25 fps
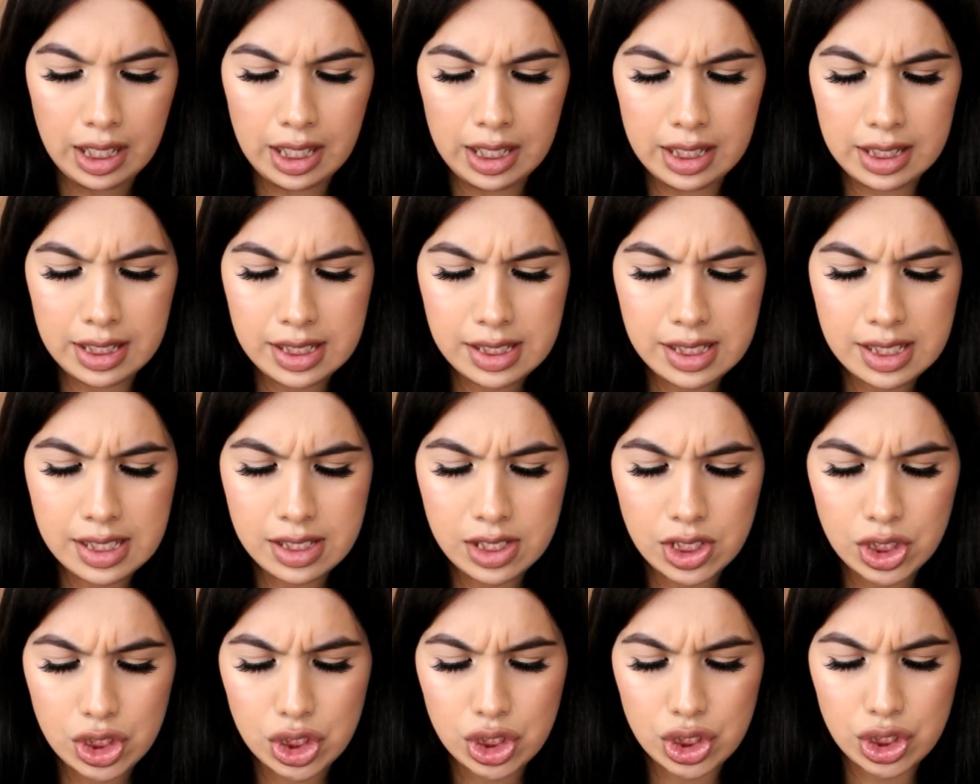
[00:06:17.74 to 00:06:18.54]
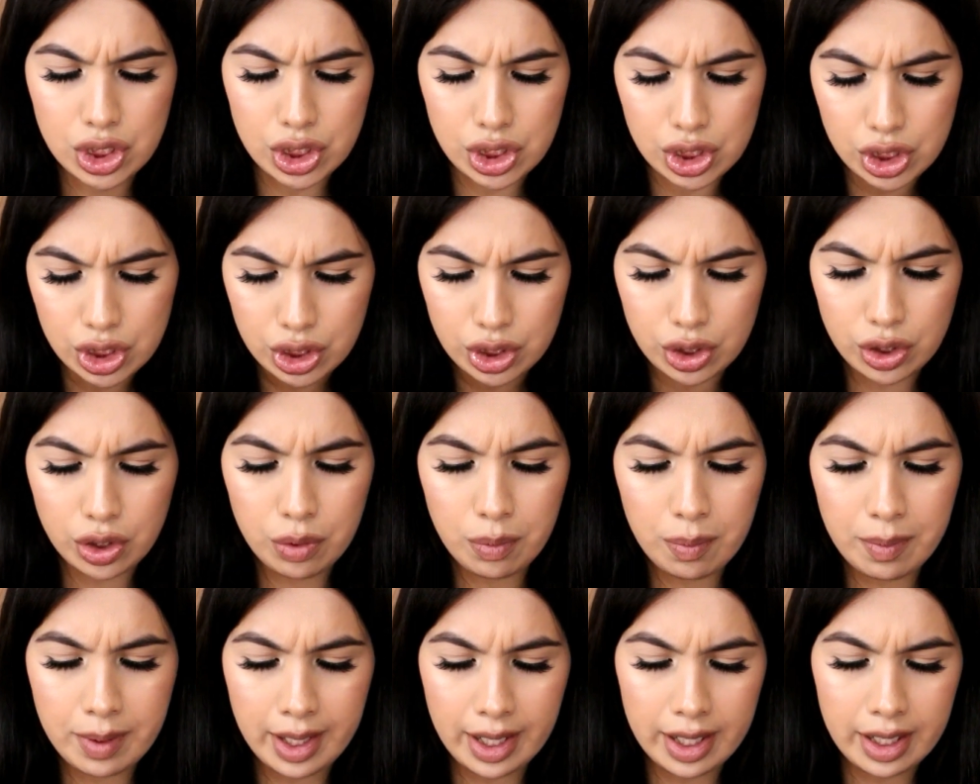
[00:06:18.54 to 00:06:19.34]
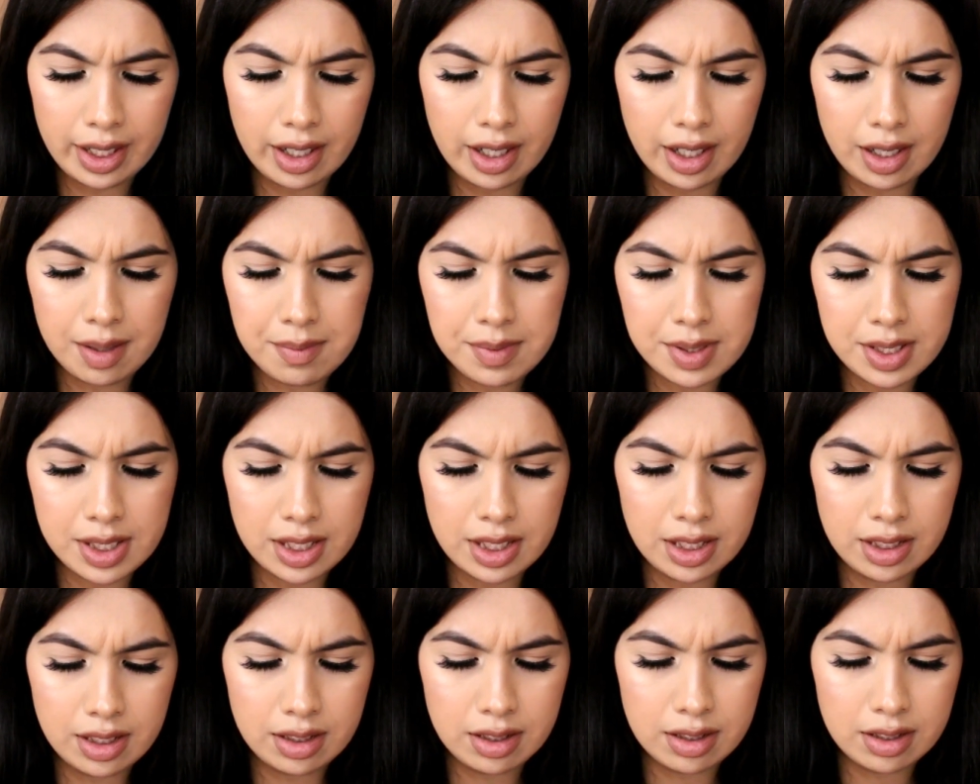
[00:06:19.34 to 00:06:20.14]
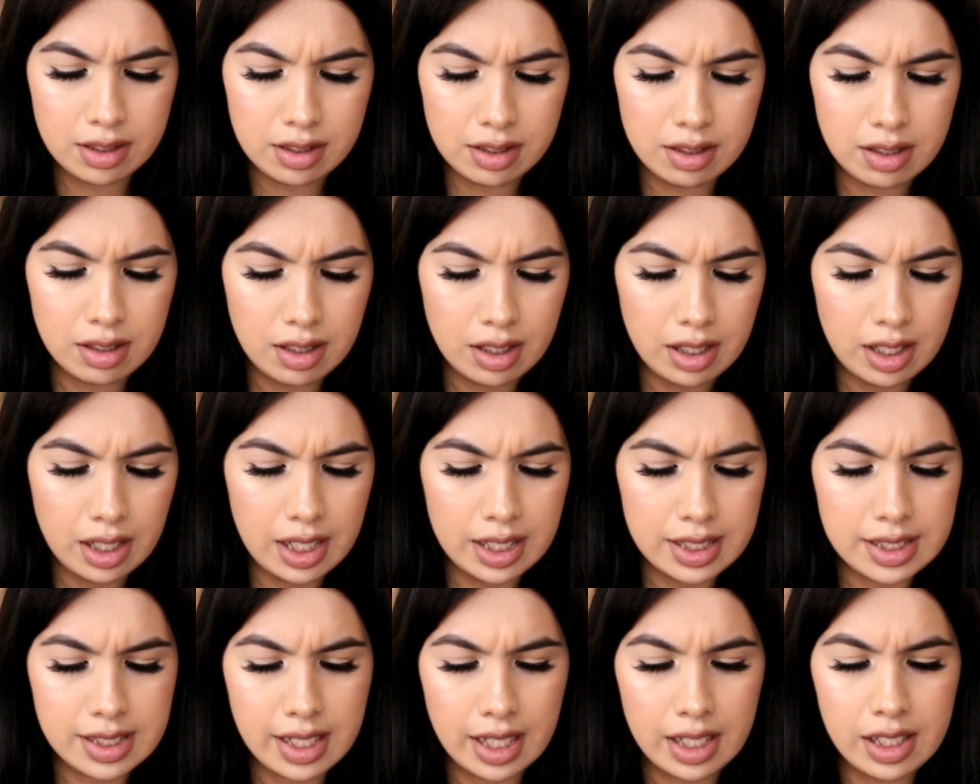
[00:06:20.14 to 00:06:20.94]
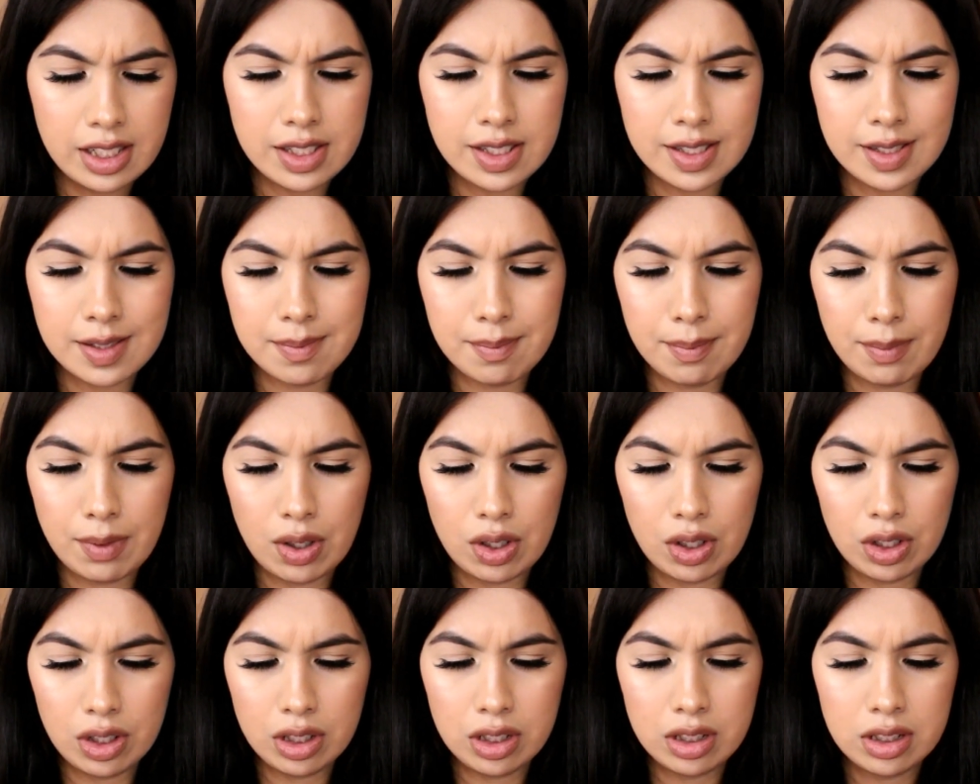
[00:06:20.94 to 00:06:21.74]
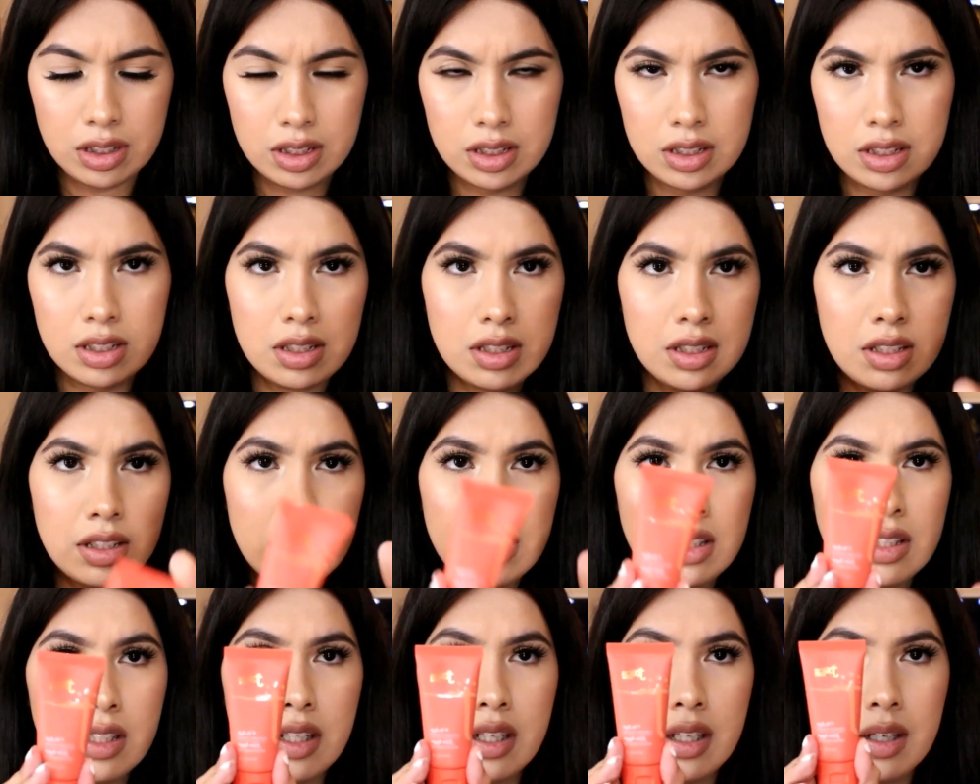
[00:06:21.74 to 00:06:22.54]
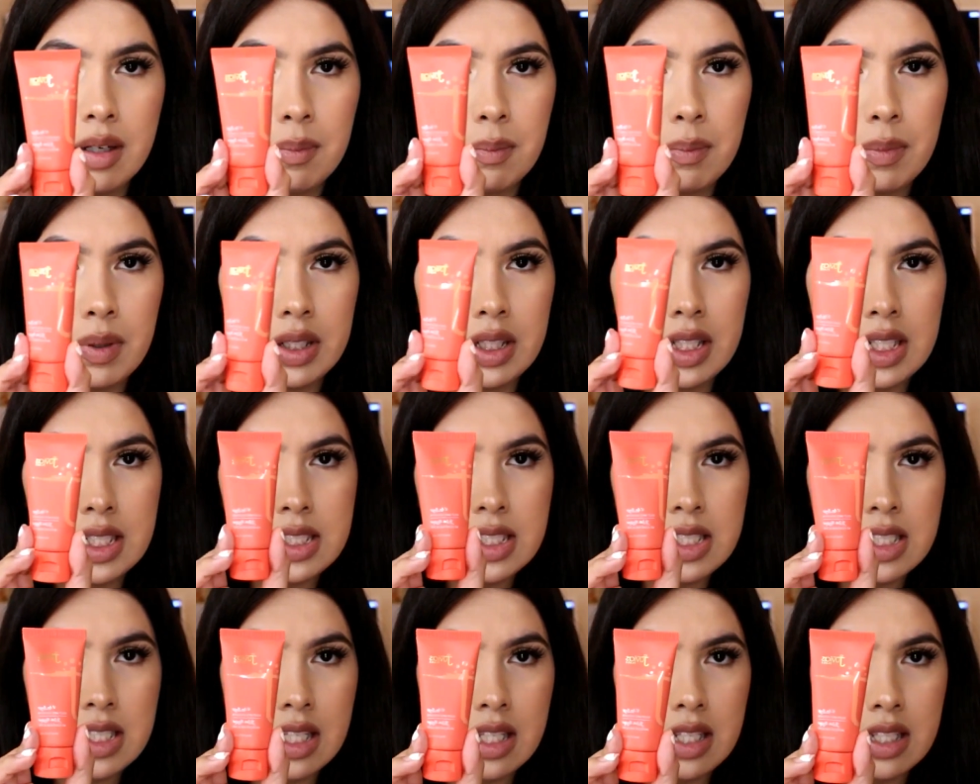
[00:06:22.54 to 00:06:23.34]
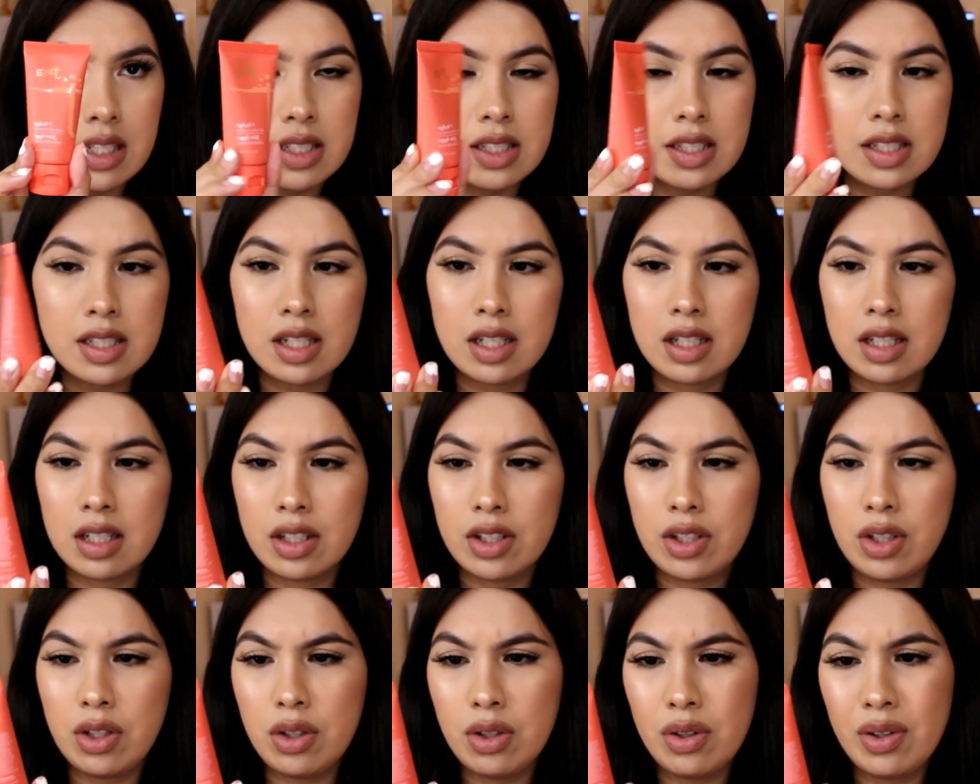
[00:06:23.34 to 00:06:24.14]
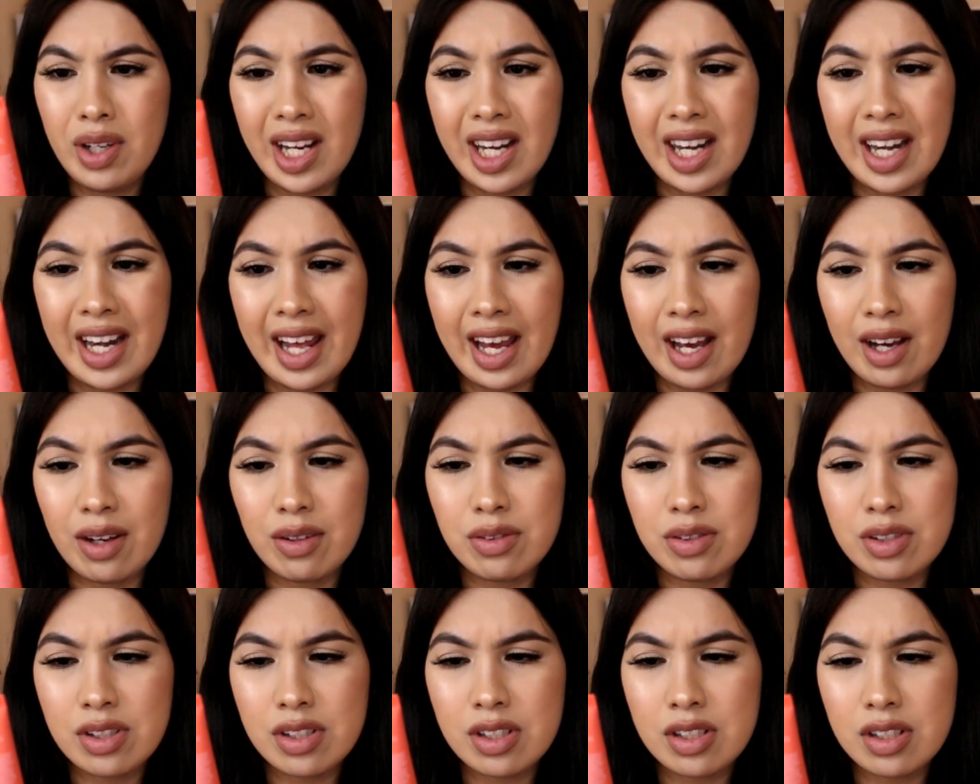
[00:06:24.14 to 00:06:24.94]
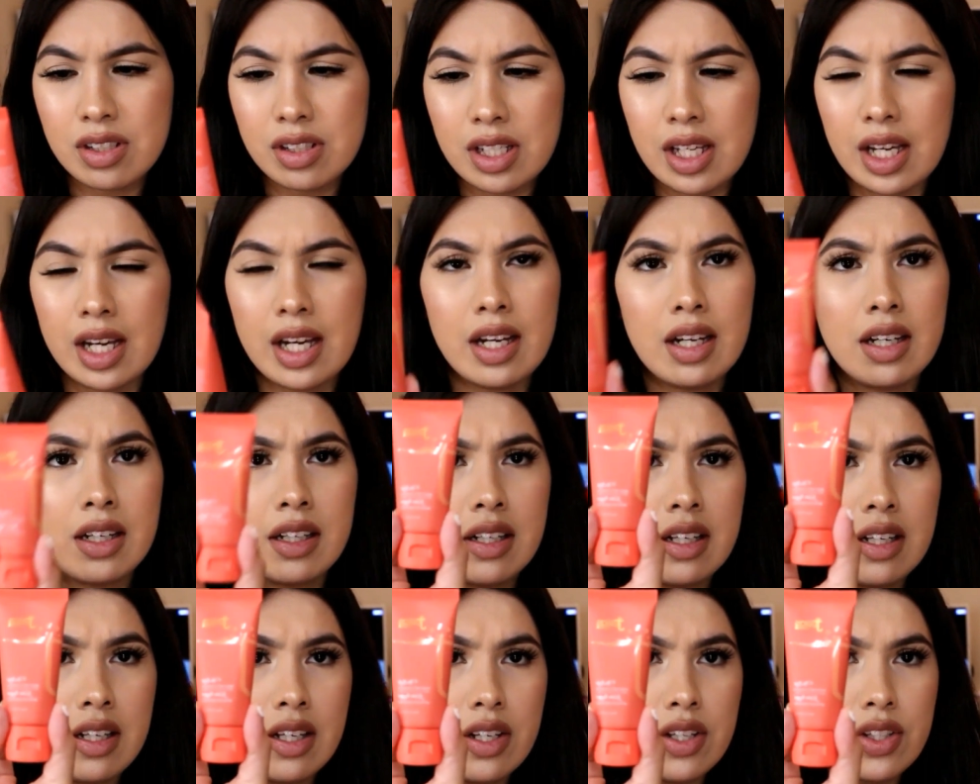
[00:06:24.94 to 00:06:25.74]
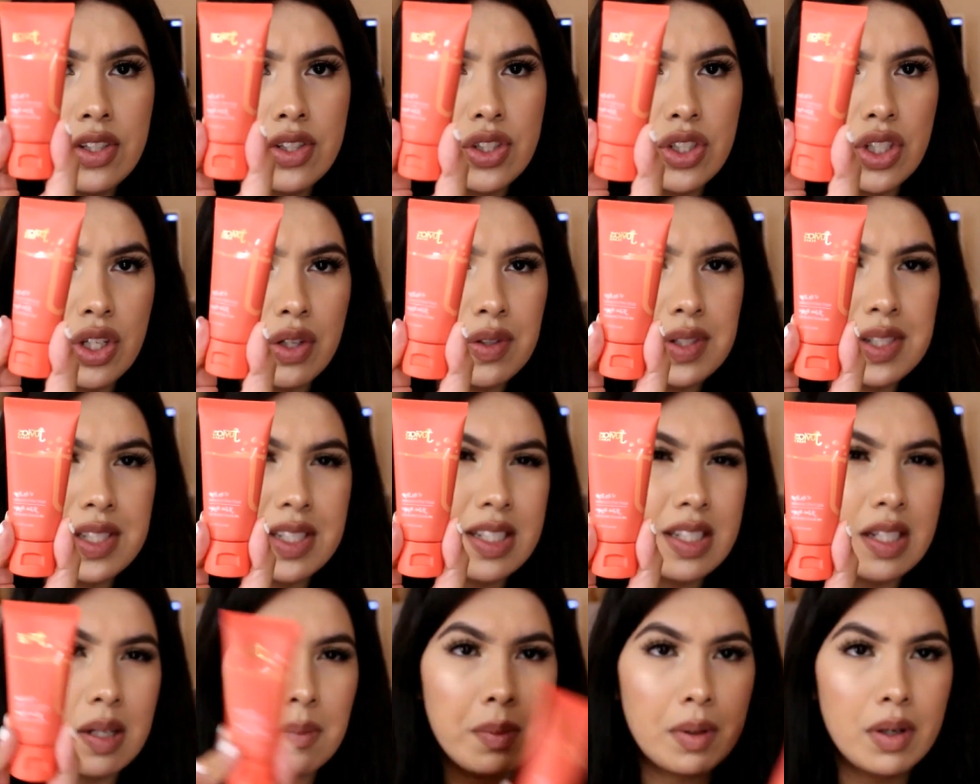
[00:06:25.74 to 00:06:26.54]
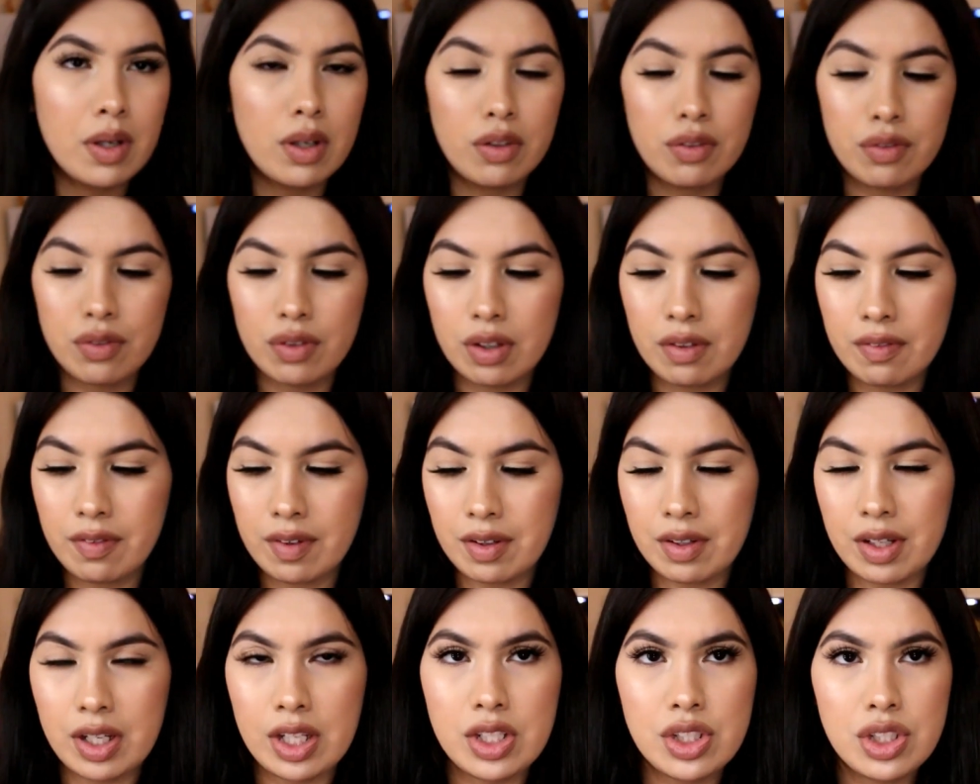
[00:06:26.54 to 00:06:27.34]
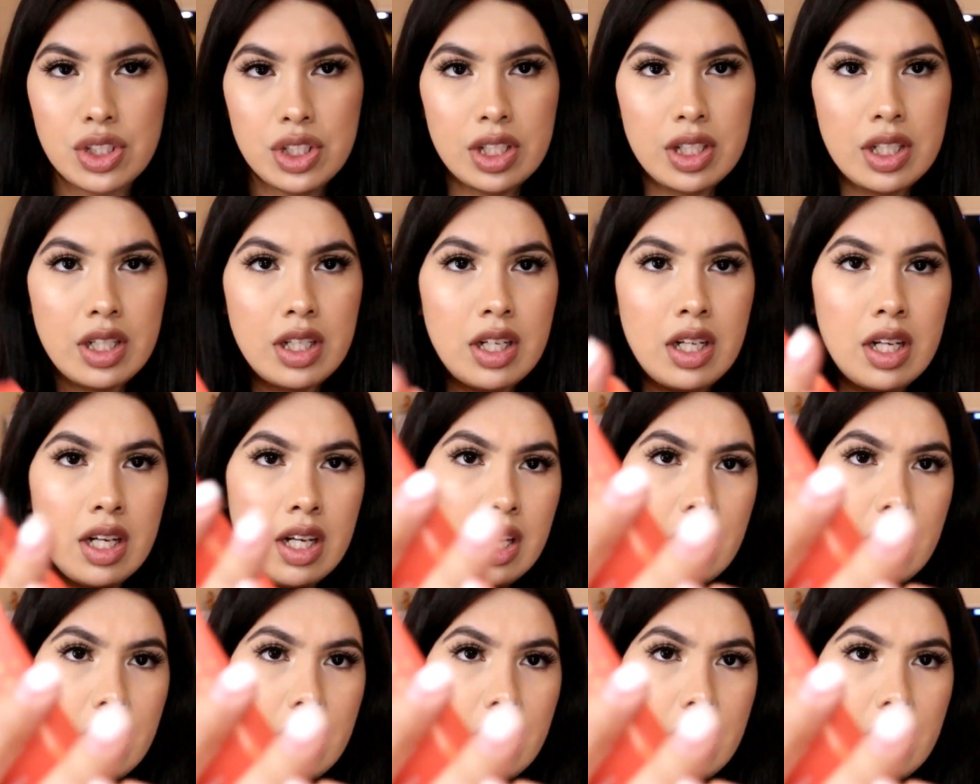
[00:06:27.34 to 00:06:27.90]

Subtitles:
And this is a tube that it comes in. It's kind of small, but this is, you do get an ounce, yeah. So it's typical for a foundation.